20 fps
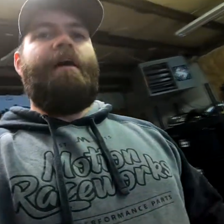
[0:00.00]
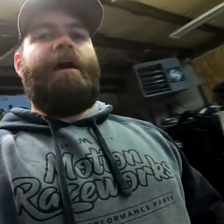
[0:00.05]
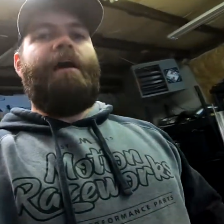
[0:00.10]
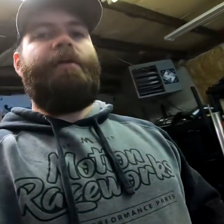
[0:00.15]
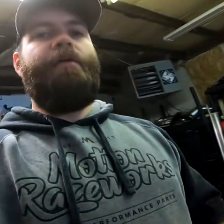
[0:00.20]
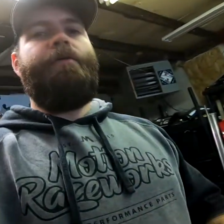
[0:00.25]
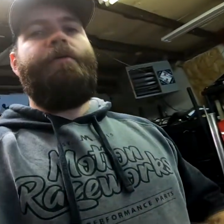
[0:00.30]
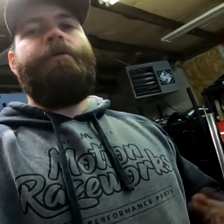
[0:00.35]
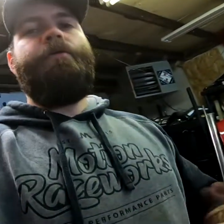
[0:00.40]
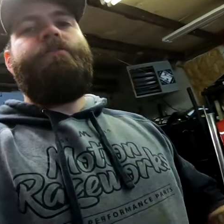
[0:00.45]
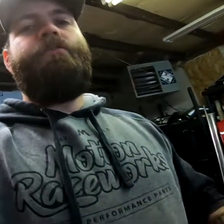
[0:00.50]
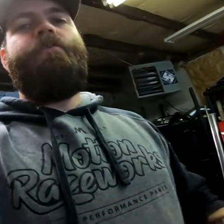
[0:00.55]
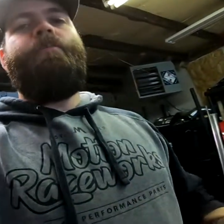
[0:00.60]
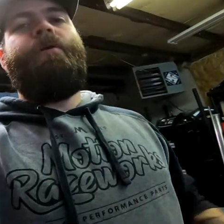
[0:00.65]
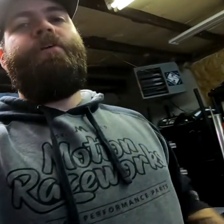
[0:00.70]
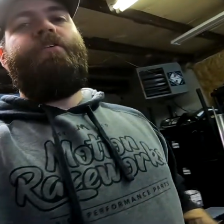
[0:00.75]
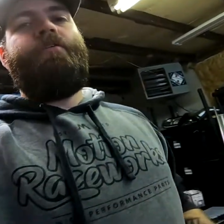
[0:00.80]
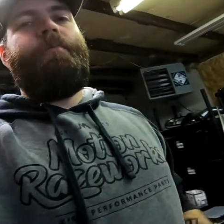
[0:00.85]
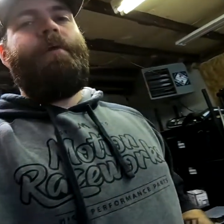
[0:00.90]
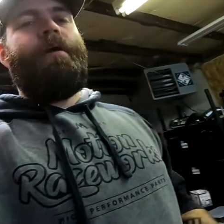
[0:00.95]
I don't know too
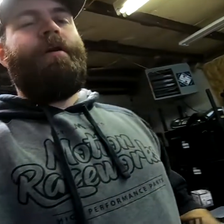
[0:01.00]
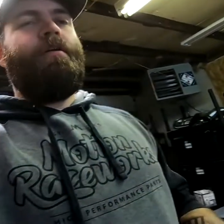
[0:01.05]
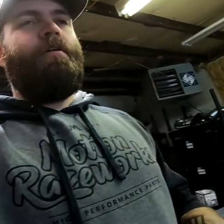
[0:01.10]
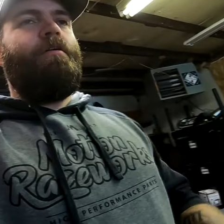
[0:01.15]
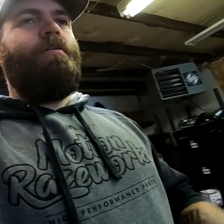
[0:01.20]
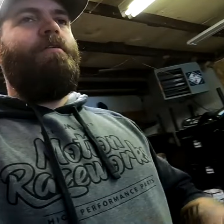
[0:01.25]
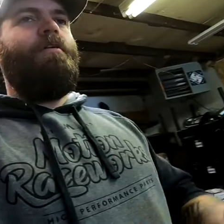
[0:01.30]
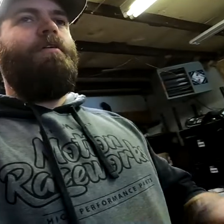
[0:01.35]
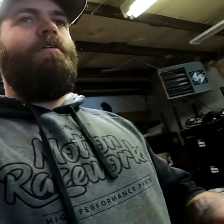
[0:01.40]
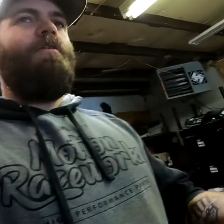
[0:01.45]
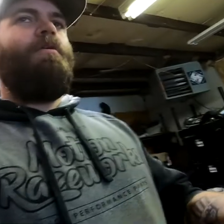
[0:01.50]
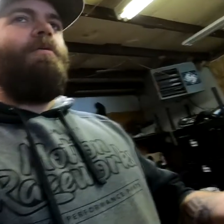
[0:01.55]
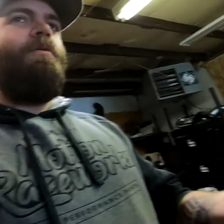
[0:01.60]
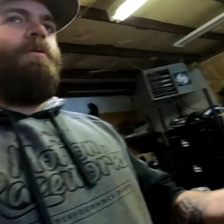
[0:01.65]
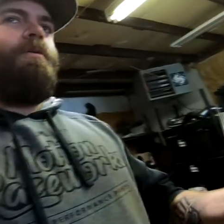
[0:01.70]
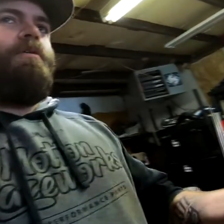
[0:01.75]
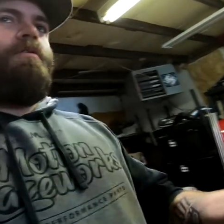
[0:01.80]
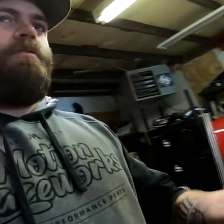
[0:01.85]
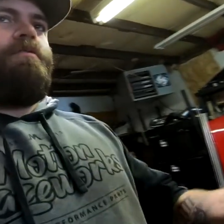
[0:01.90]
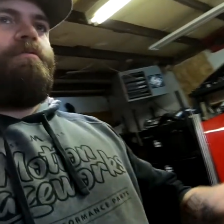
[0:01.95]
much about it. All I know
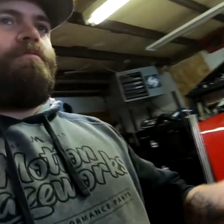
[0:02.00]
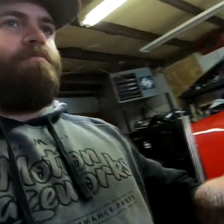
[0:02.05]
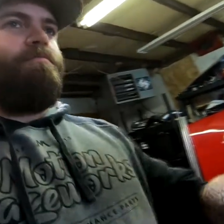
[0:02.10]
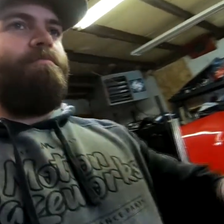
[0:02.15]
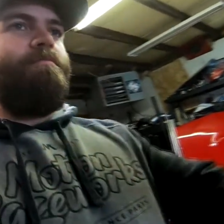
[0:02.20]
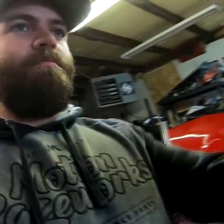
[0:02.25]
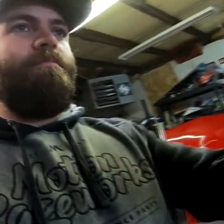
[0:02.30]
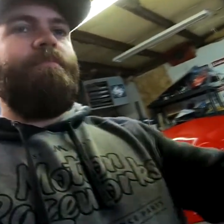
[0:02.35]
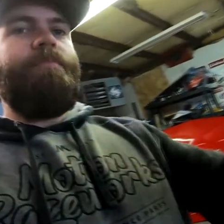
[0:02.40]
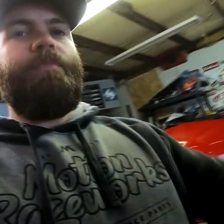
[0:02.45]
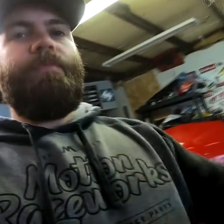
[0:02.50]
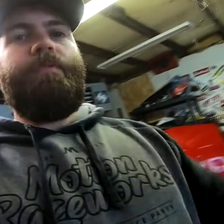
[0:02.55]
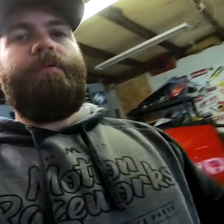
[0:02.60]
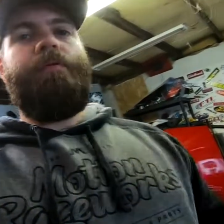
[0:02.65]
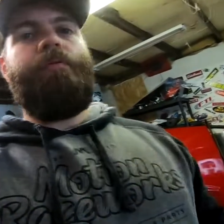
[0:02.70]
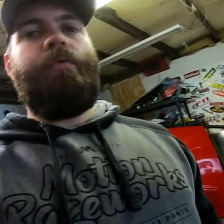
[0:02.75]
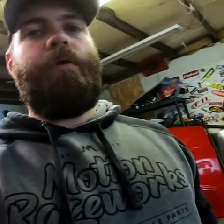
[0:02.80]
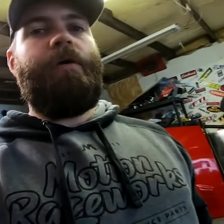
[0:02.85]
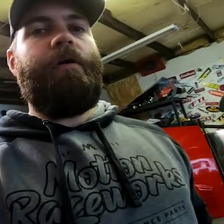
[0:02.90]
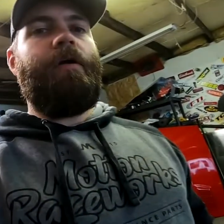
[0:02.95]
is
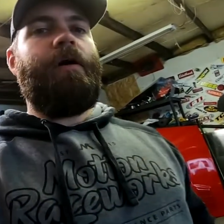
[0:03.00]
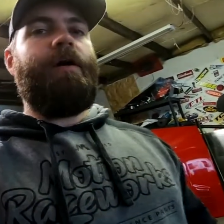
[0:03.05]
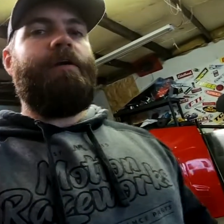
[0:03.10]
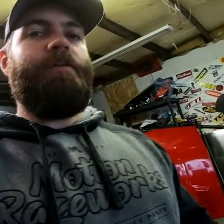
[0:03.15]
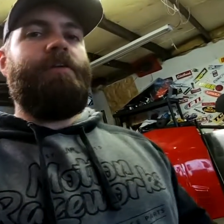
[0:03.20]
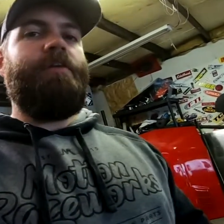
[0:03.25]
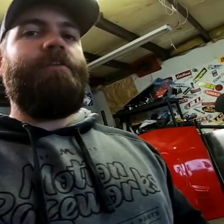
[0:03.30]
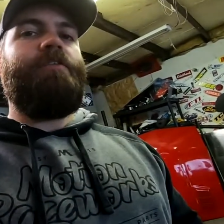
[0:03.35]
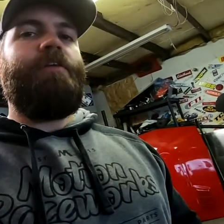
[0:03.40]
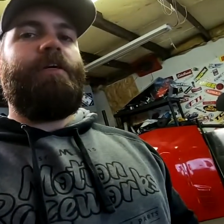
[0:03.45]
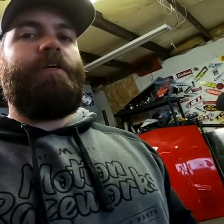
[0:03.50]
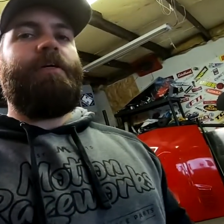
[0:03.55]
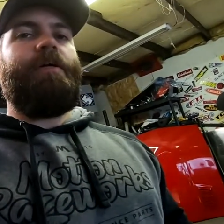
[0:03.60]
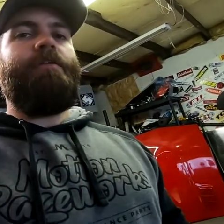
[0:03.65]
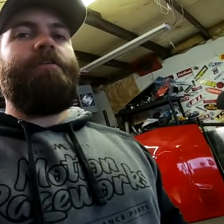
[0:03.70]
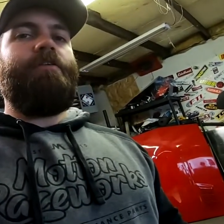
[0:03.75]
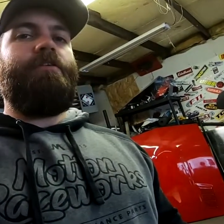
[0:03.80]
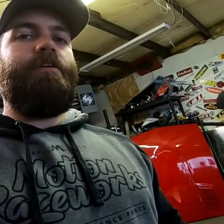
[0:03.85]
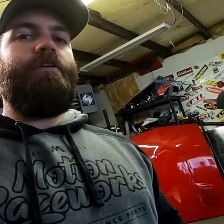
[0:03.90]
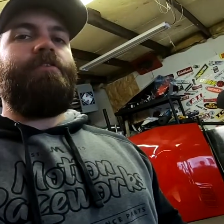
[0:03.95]
I did take
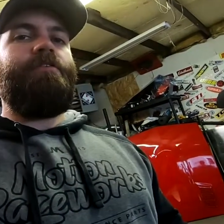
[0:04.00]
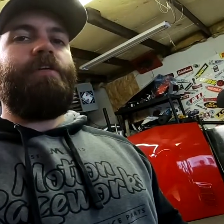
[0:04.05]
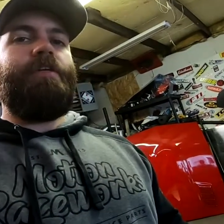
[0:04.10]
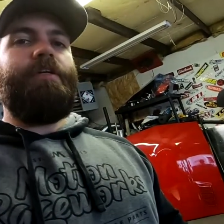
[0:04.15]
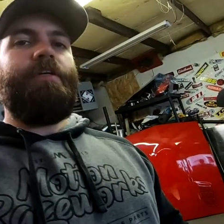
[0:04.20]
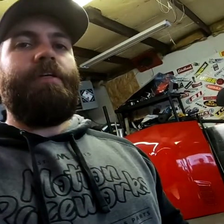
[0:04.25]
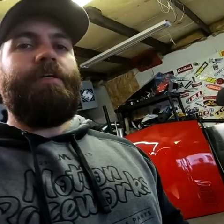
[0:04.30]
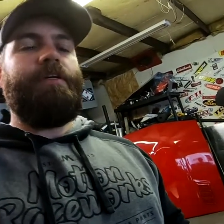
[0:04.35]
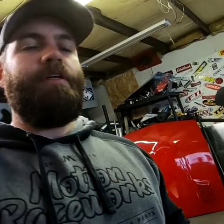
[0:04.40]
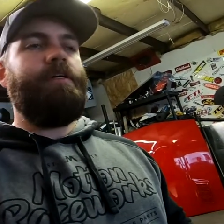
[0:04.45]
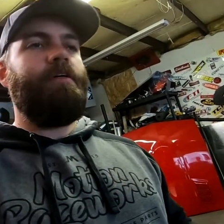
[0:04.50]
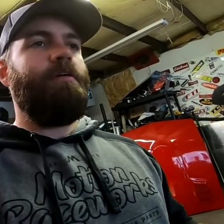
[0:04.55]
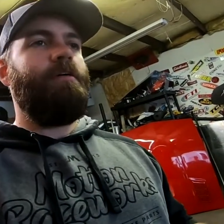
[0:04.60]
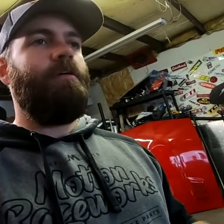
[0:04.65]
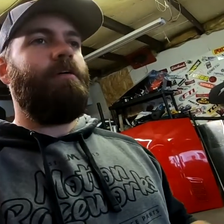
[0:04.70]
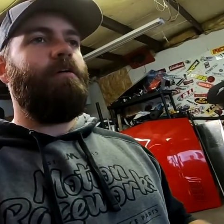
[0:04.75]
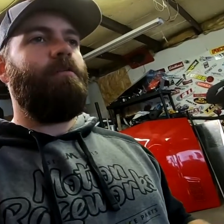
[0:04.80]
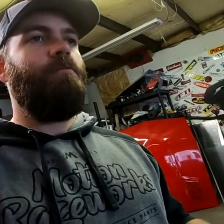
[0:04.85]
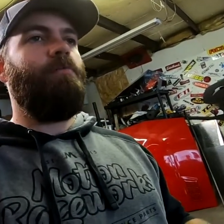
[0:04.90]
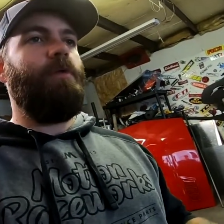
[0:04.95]
out the jet ski
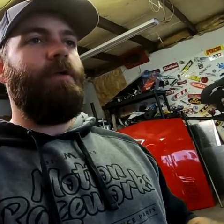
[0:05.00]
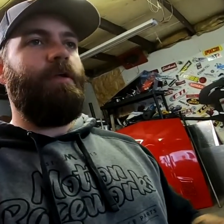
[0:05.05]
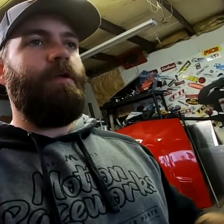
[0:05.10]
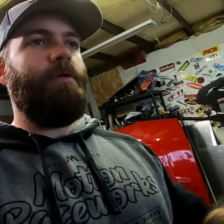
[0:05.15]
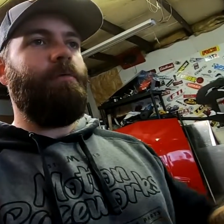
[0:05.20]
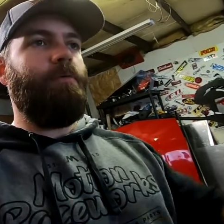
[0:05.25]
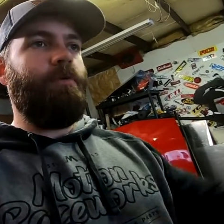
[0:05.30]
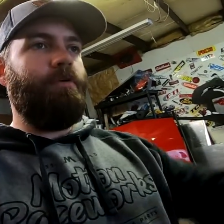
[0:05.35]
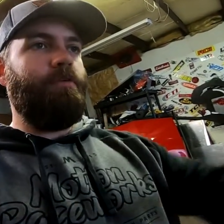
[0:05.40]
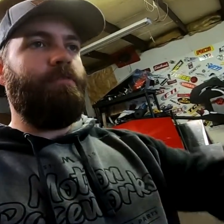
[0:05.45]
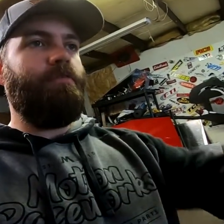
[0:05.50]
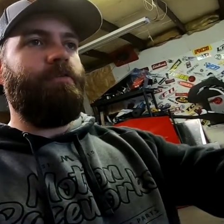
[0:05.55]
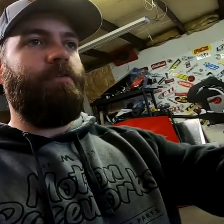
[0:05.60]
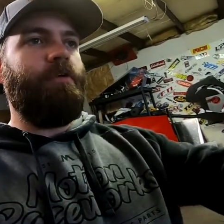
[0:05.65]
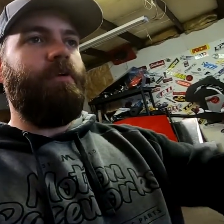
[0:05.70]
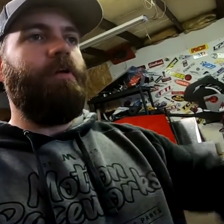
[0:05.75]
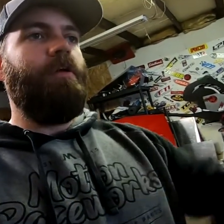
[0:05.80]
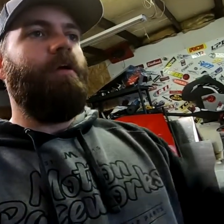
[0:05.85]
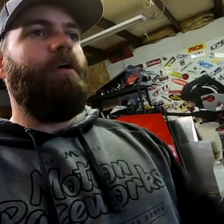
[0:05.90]
when it was